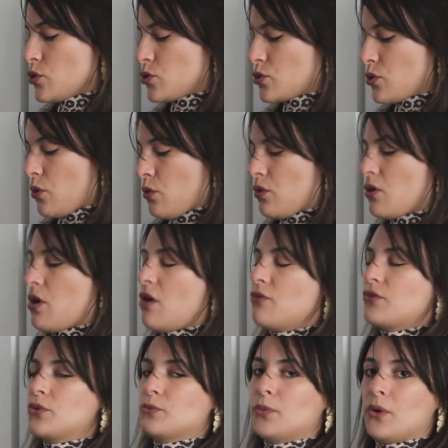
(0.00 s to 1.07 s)
so
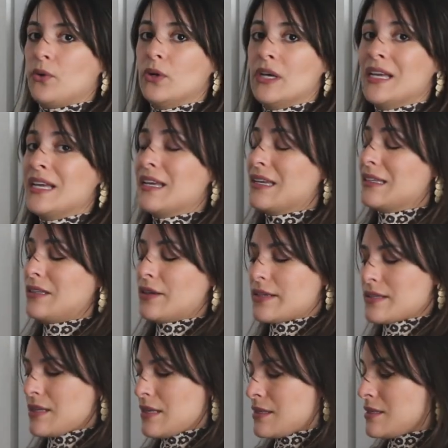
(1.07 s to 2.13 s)
comfortable. There
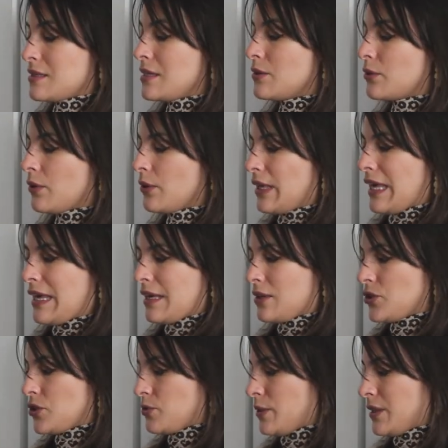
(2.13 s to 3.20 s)
is zero
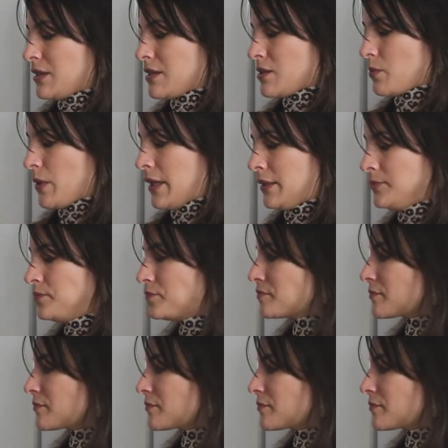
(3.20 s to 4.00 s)
itch with this one,